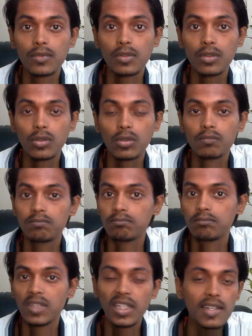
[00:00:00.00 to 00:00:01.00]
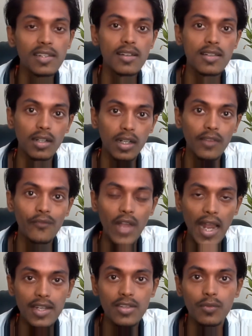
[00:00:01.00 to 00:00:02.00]
So these are certain
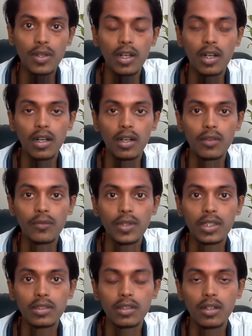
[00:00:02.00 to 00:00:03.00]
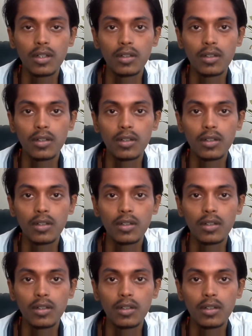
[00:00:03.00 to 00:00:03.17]
facts with